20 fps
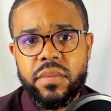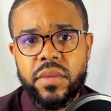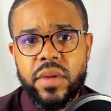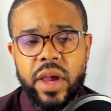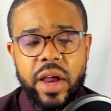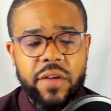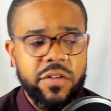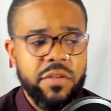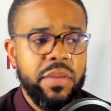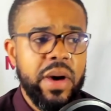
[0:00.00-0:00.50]

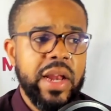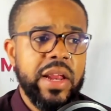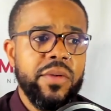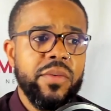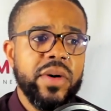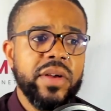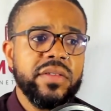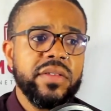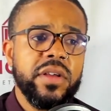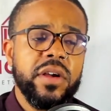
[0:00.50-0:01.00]
Everybody
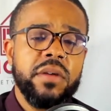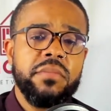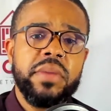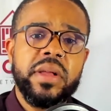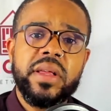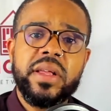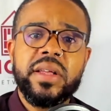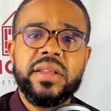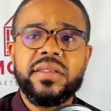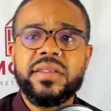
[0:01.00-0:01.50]
wants their
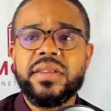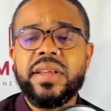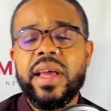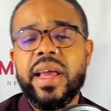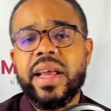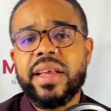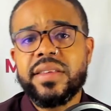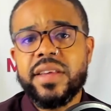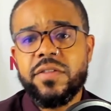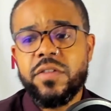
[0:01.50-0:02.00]
ability to
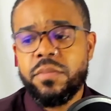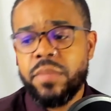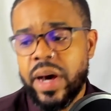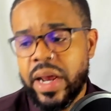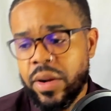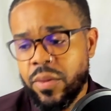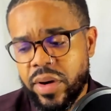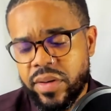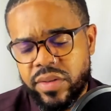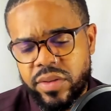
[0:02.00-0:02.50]
dance.
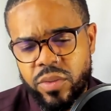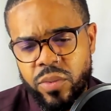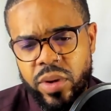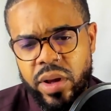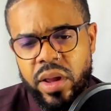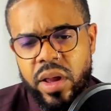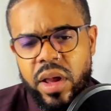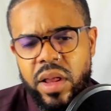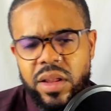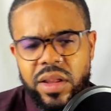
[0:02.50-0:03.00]
Everybody wants to
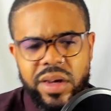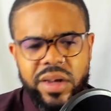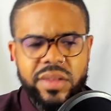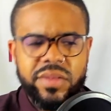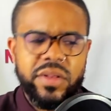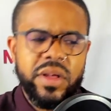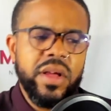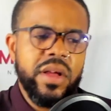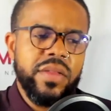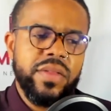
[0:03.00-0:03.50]
look.
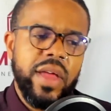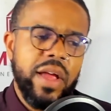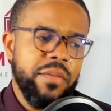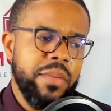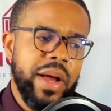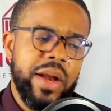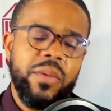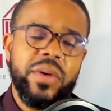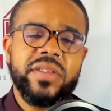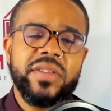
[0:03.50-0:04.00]

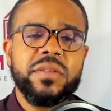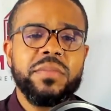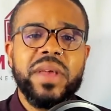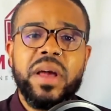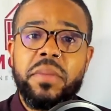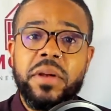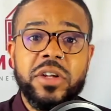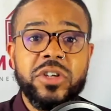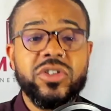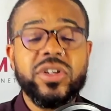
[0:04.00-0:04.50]
Everybody wants to be
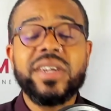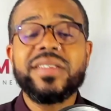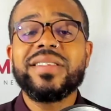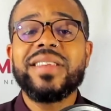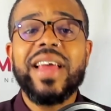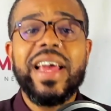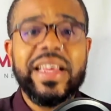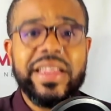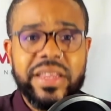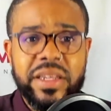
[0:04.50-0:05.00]
able to dress
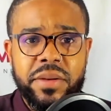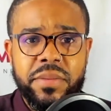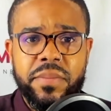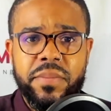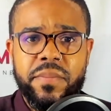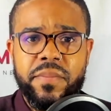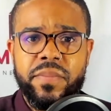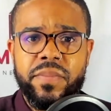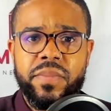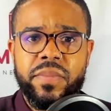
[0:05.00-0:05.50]
like them,
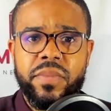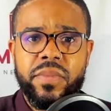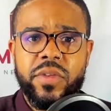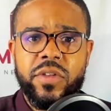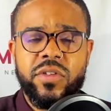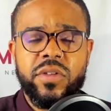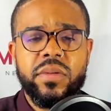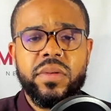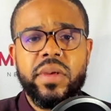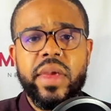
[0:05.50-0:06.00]

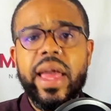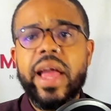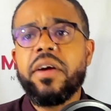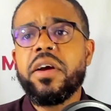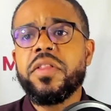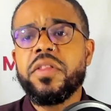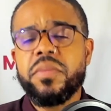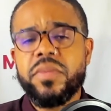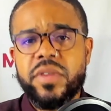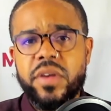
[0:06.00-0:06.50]
carry
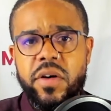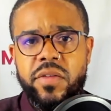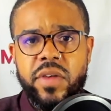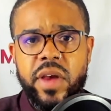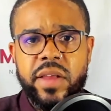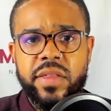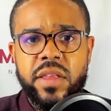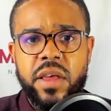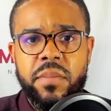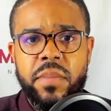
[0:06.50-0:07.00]
themselves
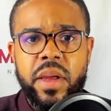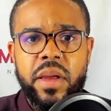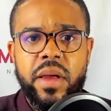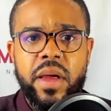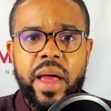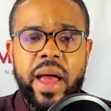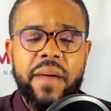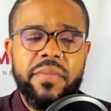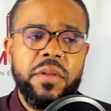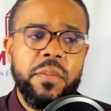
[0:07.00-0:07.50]
like them,
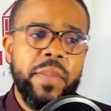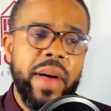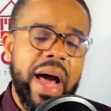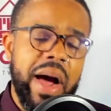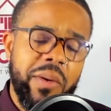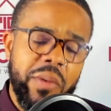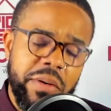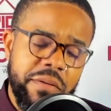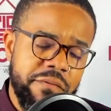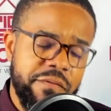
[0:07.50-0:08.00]
have the
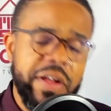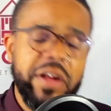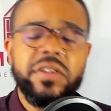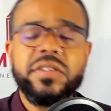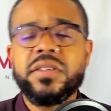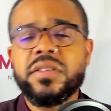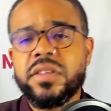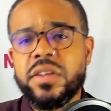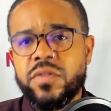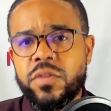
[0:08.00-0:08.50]
power and
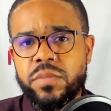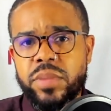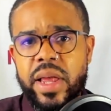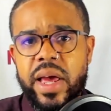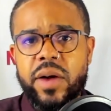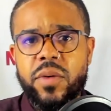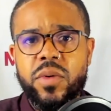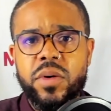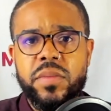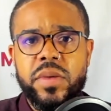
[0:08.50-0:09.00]
fierceness of a
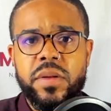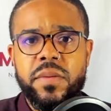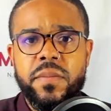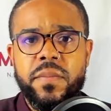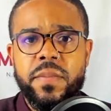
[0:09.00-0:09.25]
black woman.